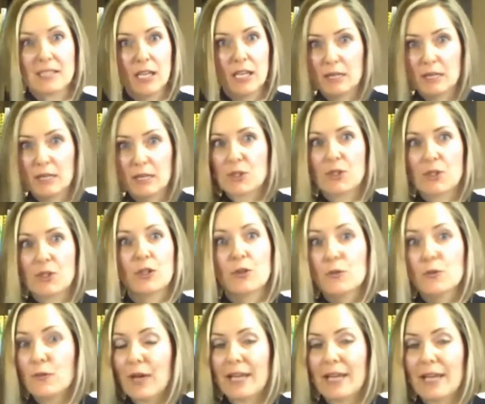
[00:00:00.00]
and I'm sure
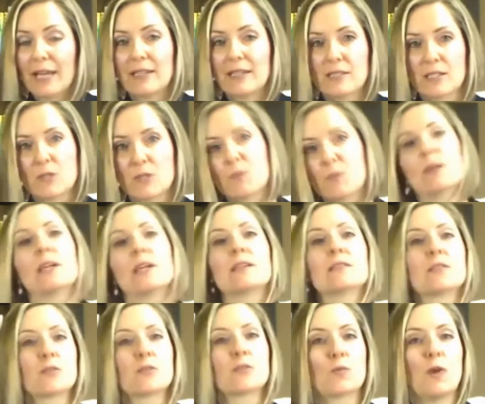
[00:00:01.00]
you've had this
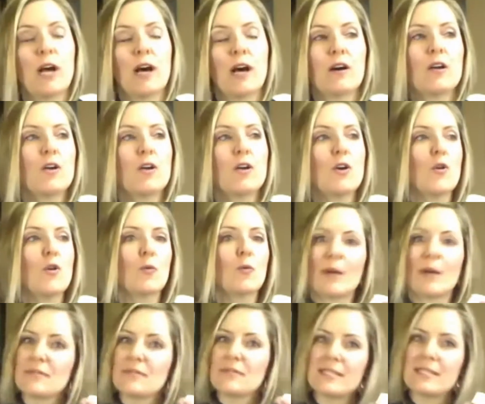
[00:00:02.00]
experience as well,
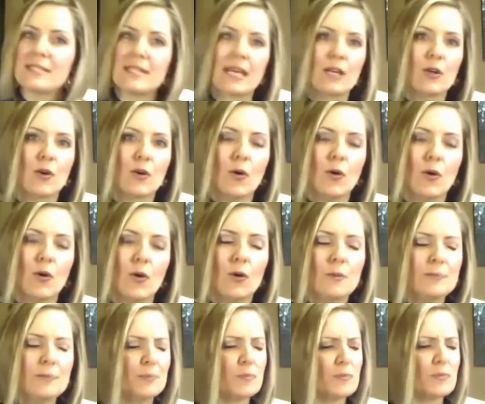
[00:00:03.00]
where I've set a
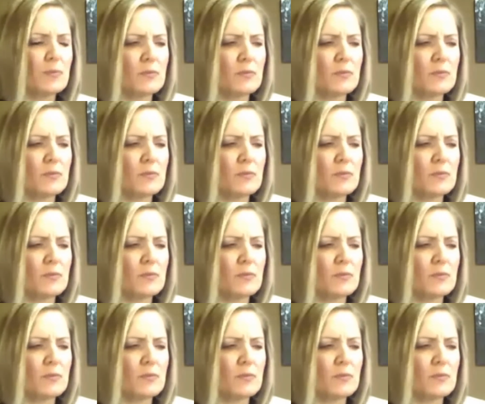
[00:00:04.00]
goal,